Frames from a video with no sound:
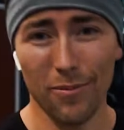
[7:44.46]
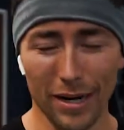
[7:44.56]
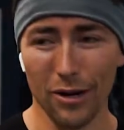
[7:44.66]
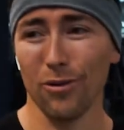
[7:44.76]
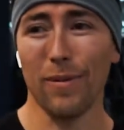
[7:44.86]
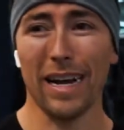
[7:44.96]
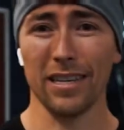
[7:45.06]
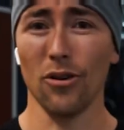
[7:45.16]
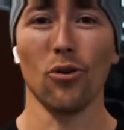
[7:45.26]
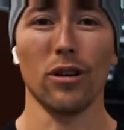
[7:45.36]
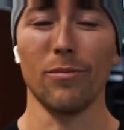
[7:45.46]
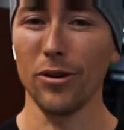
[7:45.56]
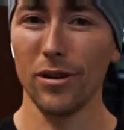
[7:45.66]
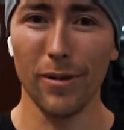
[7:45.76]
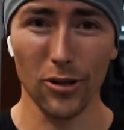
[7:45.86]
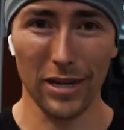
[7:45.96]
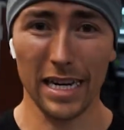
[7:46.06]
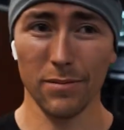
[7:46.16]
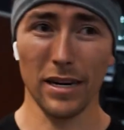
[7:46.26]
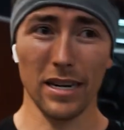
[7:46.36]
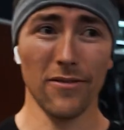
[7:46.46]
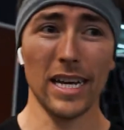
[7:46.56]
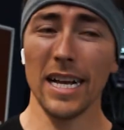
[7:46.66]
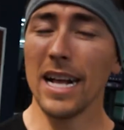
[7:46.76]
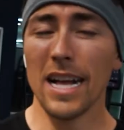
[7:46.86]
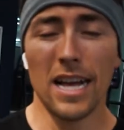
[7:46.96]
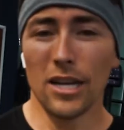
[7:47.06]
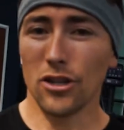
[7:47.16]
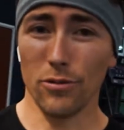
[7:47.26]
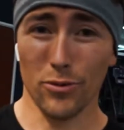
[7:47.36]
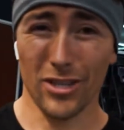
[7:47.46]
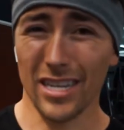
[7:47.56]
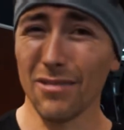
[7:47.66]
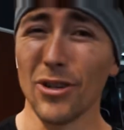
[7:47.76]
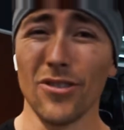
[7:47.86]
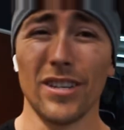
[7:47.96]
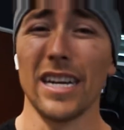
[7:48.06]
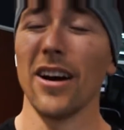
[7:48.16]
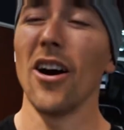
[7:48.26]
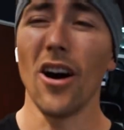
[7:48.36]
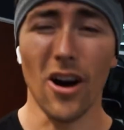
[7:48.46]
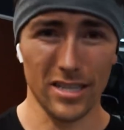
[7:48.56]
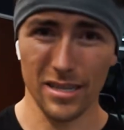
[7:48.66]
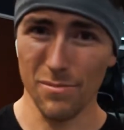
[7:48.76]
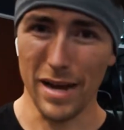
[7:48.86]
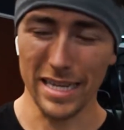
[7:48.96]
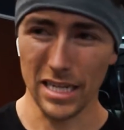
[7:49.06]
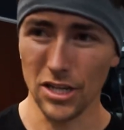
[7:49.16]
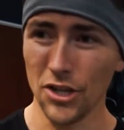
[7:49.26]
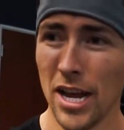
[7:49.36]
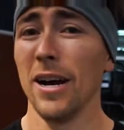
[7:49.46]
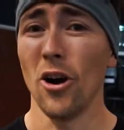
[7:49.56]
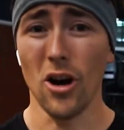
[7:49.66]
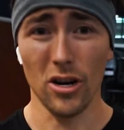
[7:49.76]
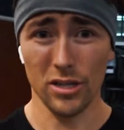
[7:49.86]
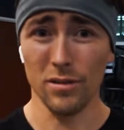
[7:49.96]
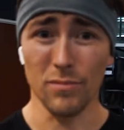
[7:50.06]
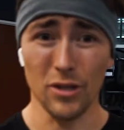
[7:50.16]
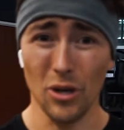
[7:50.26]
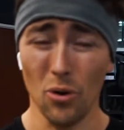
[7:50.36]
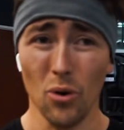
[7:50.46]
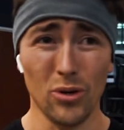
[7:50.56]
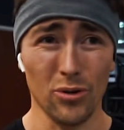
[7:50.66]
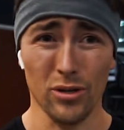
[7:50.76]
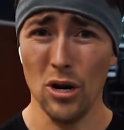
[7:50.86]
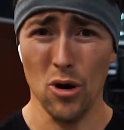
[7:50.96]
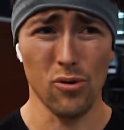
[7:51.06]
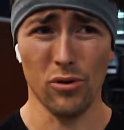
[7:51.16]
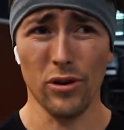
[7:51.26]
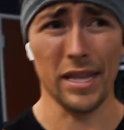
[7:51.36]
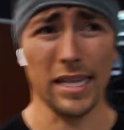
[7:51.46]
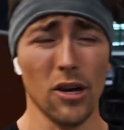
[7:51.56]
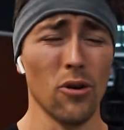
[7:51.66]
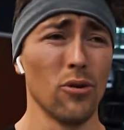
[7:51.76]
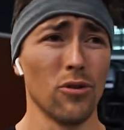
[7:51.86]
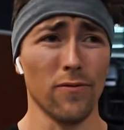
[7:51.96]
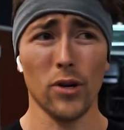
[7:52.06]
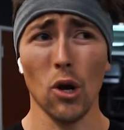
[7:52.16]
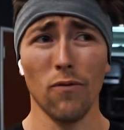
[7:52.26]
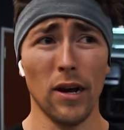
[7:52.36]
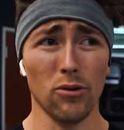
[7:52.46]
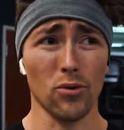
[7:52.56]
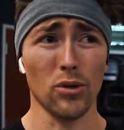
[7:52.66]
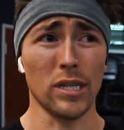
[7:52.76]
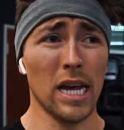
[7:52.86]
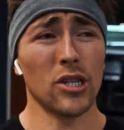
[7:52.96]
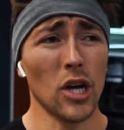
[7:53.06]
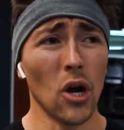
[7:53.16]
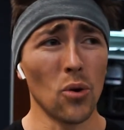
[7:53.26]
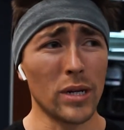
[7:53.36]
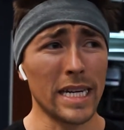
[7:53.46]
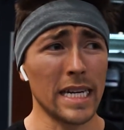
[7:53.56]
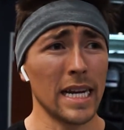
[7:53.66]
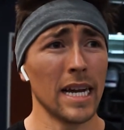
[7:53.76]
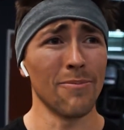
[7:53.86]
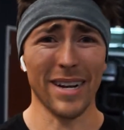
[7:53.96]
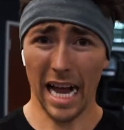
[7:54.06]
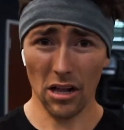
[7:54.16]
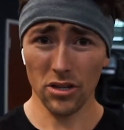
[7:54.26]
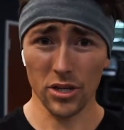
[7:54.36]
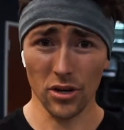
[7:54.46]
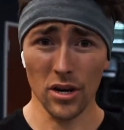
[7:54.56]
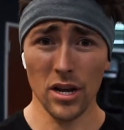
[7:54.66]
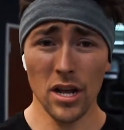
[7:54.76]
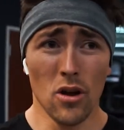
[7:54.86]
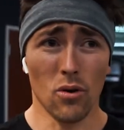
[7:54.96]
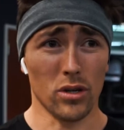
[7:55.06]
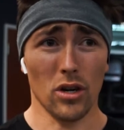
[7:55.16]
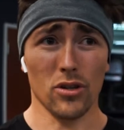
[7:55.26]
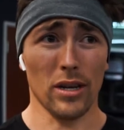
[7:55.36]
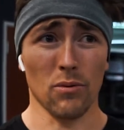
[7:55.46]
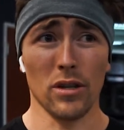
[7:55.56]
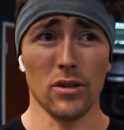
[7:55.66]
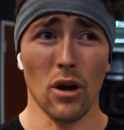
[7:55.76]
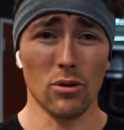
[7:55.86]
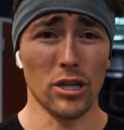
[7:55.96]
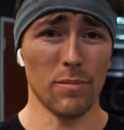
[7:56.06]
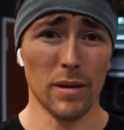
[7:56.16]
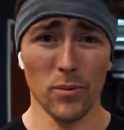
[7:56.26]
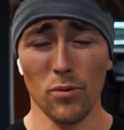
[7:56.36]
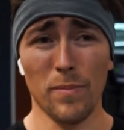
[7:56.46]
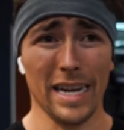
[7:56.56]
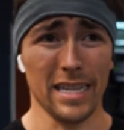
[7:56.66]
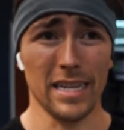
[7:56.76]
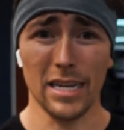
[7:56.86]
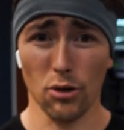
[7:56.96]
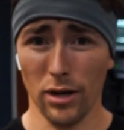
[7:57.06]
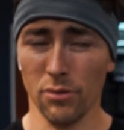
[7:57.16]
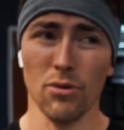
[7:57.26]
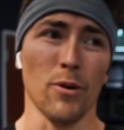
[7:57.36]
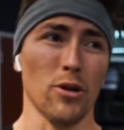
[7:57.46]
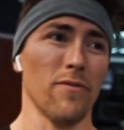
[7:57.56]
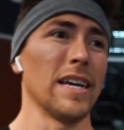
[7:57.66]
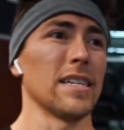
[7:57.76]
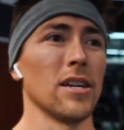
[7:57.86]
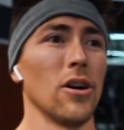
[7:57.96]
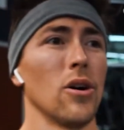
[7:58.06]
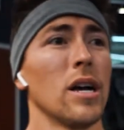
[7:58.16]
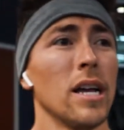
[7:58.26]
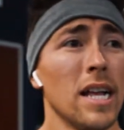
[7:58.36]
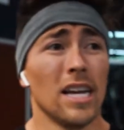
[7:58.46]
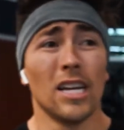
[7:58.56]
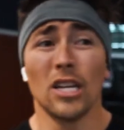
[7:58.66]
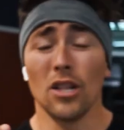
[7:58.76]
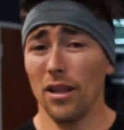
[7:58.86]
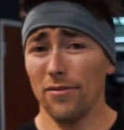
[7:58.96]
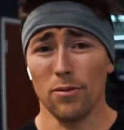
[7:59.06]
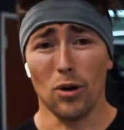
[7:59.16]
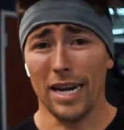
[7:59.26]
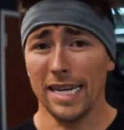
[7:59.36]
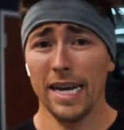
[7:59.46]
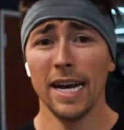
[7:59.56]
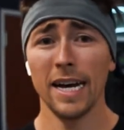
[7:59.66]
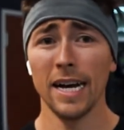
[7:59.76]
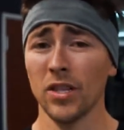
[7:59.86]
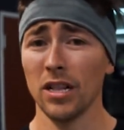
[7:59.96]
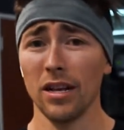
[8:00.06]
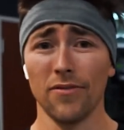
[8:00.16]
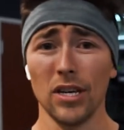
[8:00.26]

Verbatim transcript: But going back to the whole community building aspect of it, super sick community, awesome message, awesome, you know, owner, co-owner. I think the owner, co-founder was Tony McAllister, who was also like one of those OG people back in the day training with Marc Fitt. So love the brand, love